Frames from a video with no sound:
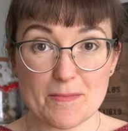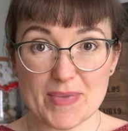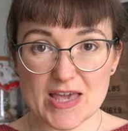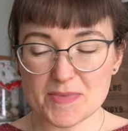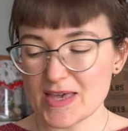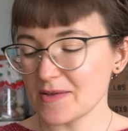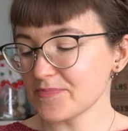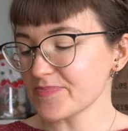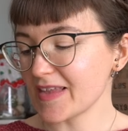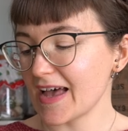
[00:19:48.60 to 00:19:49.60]
baby,
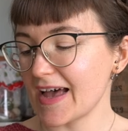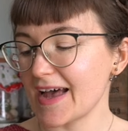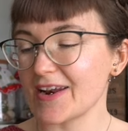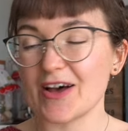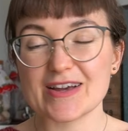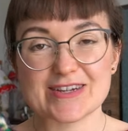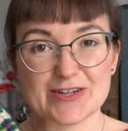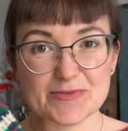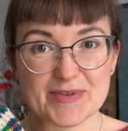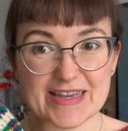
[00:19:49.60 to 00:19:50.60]
and I
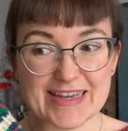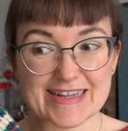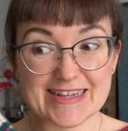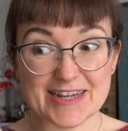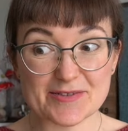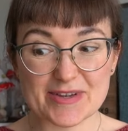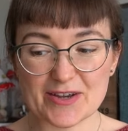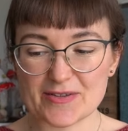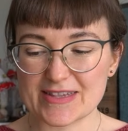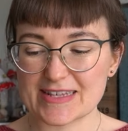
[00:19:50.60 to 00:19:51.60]
shall be continuing
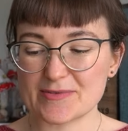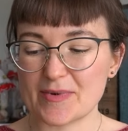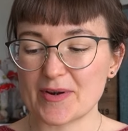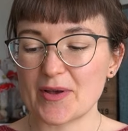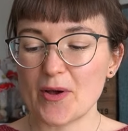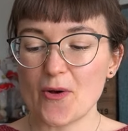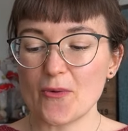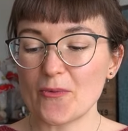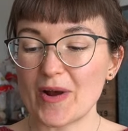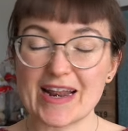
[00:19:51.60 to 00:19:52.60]
on this one
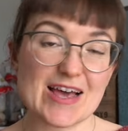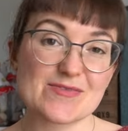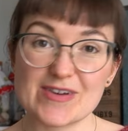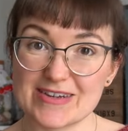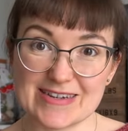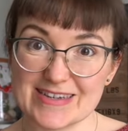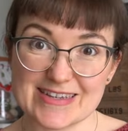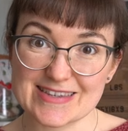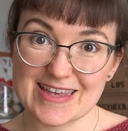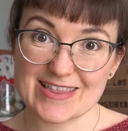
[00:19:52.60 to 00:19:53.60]
whenever
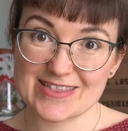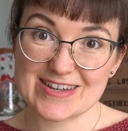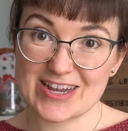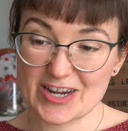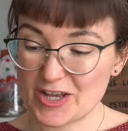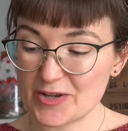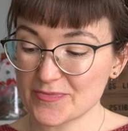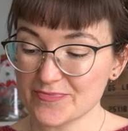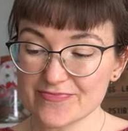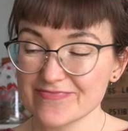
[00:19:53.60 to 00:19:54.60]
I get the knitting
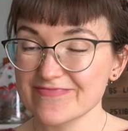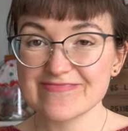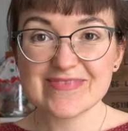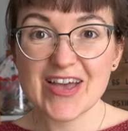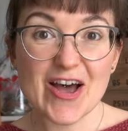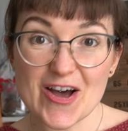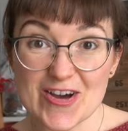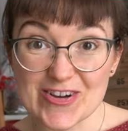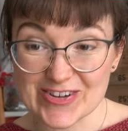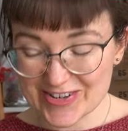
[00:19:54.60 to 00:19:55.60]

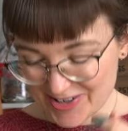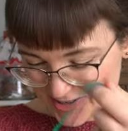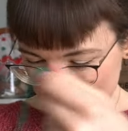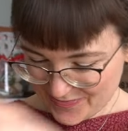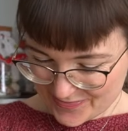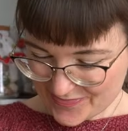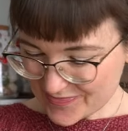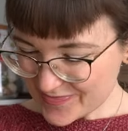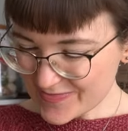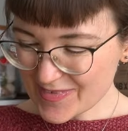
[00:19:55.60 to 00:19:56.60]
urge.
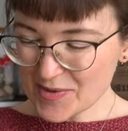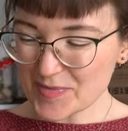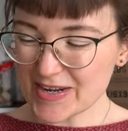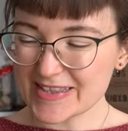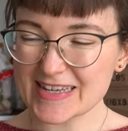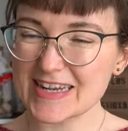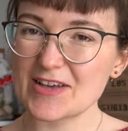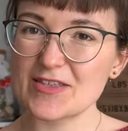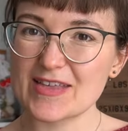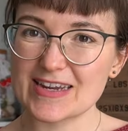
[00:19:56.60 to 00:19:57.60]
But I think
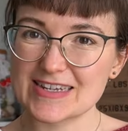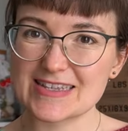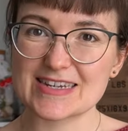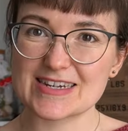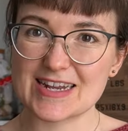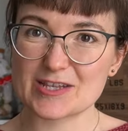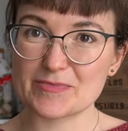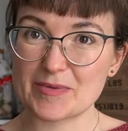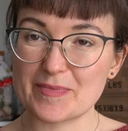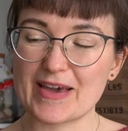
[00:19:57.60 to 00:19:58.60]
now that that decision has
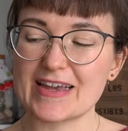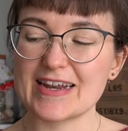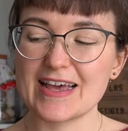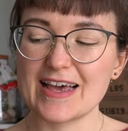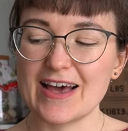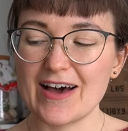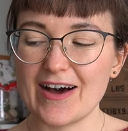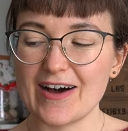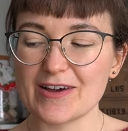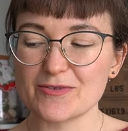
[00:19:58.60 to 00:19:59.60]
been made,
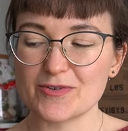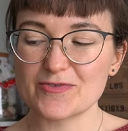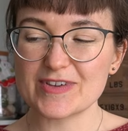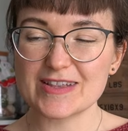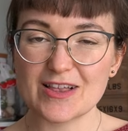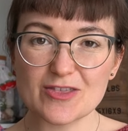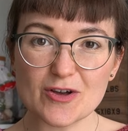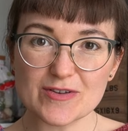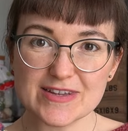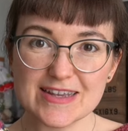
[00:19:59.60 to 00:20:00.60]
I will feel a
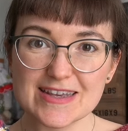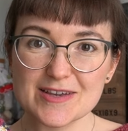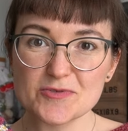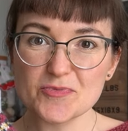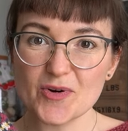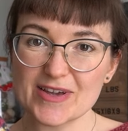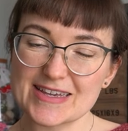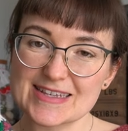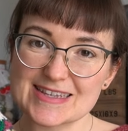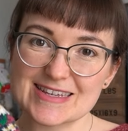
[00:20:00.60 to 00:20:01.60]
lot more
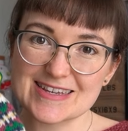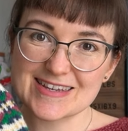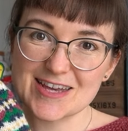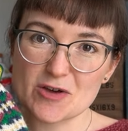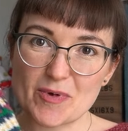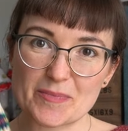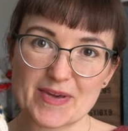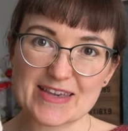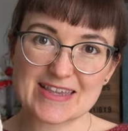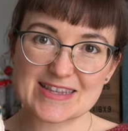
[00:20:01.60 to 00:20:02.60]
easy about
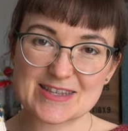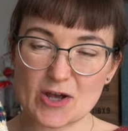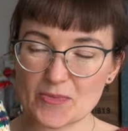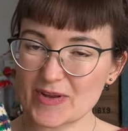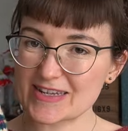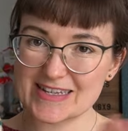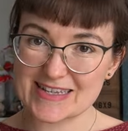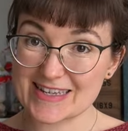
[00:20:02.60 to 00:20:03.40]
picking this up and just